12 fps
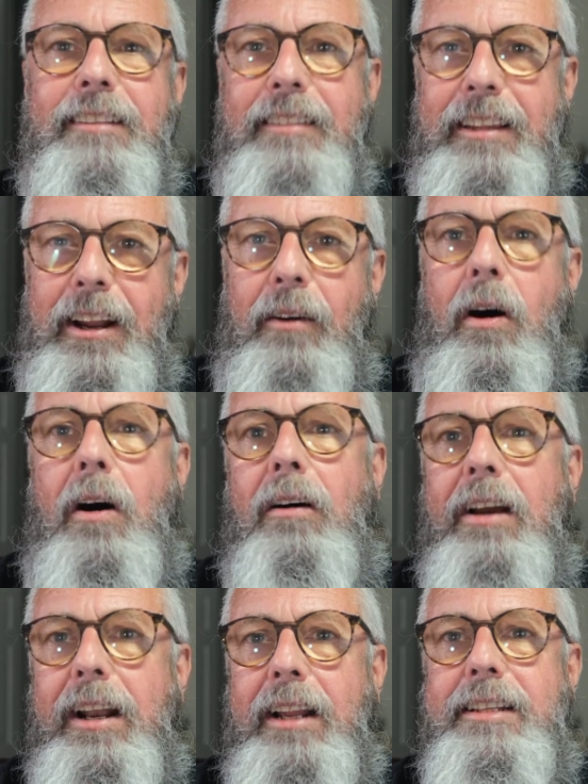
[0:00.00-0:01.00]
they're all
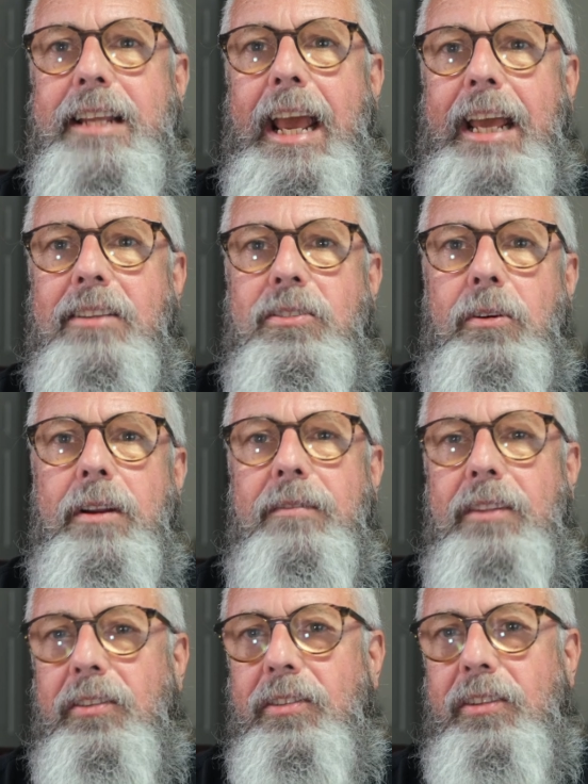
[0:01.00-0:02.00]
going to take sort of
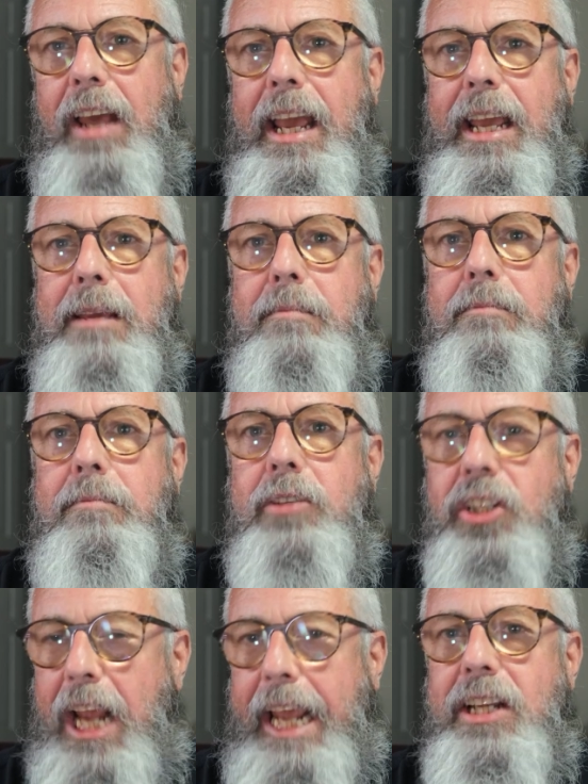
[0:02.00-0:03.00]
the same
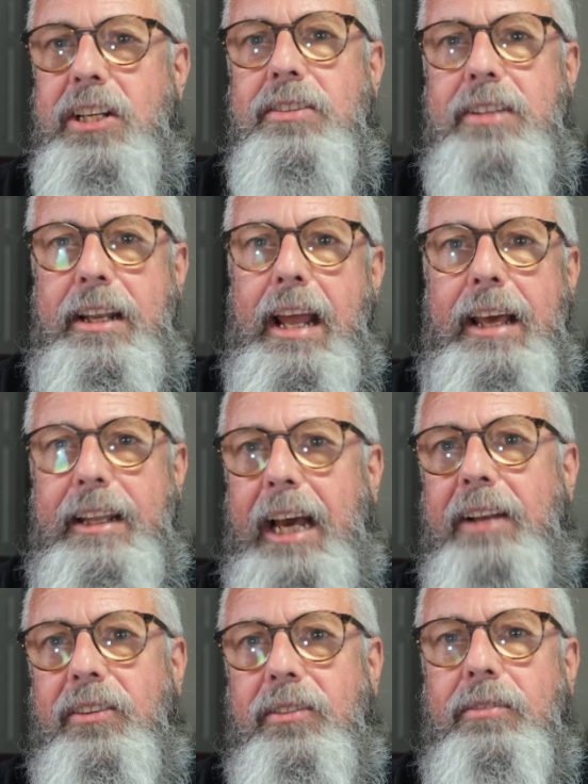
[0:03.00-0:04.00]
changes, and
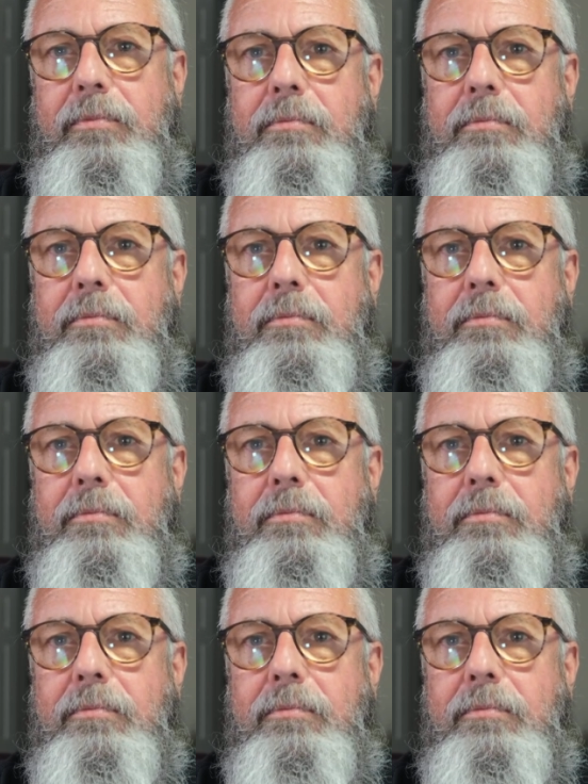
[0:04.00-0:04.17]
that's